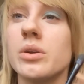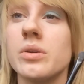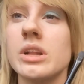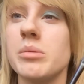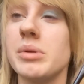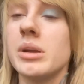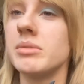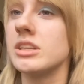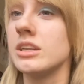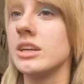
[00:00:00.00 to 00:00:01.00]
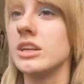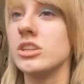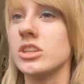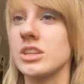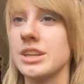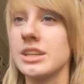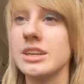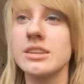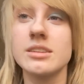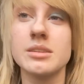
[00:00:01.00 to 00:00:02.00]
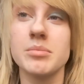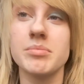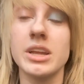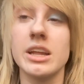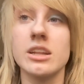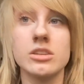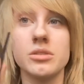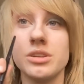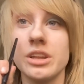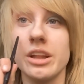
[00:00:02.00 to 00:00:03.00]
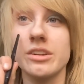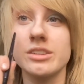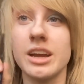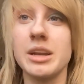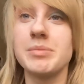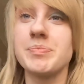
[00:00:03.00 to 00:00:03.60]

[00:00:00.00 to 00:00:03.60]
really pigmented just like this. And let's do it to the other side.